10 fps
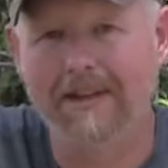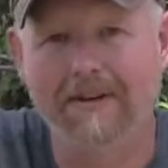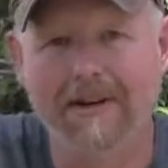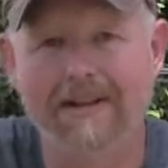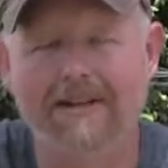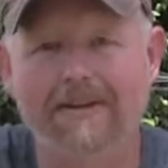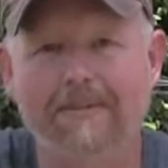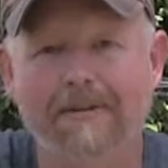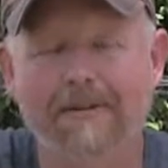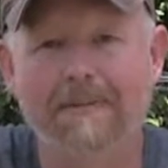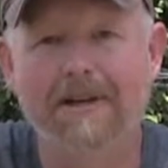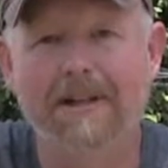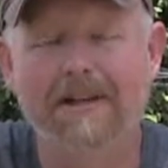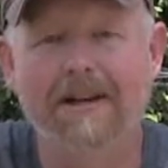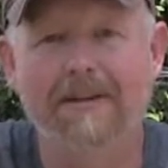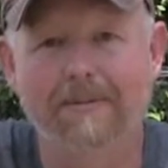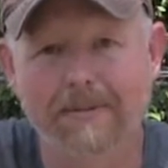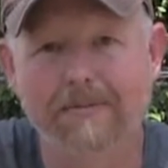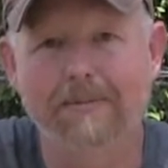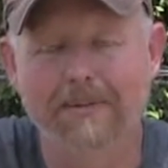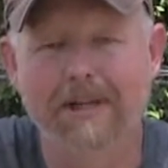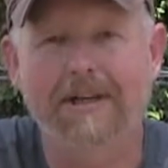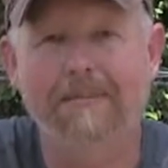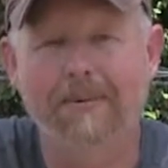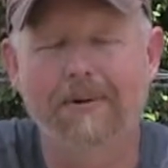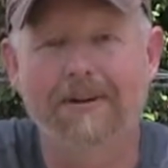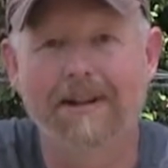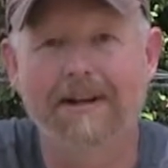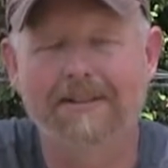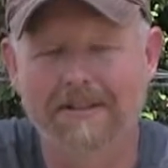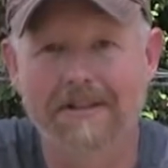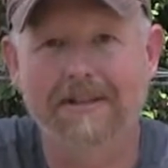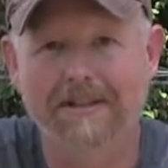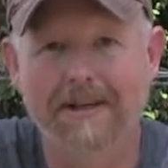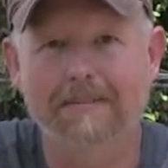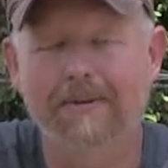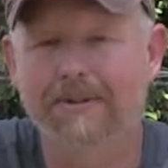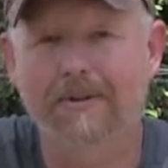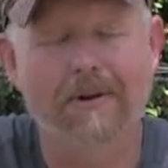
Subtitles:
You know, my female I got was from Czech imported lines, just like you said, Butch.